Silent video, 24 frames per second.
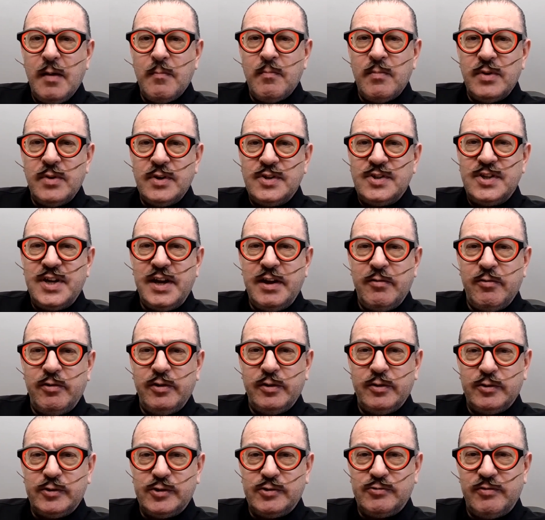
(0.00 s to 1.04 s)

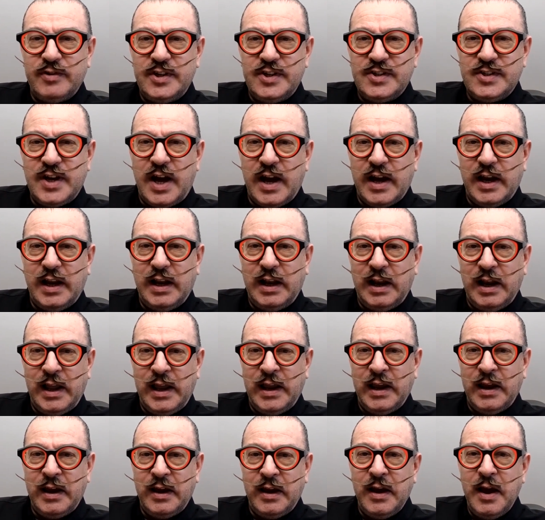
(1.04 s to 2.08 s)
Materials
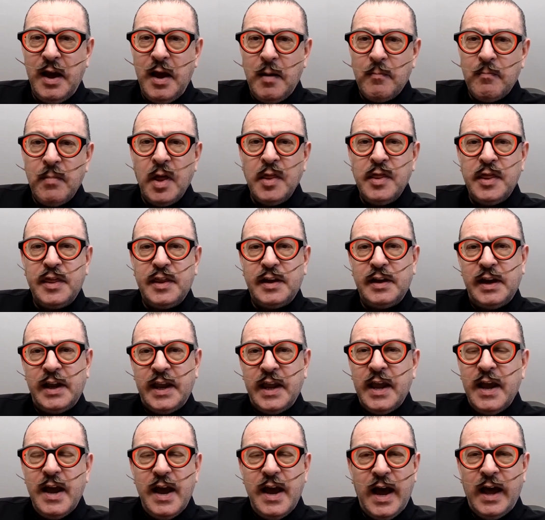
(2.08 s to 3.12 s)
Recycling Monthly.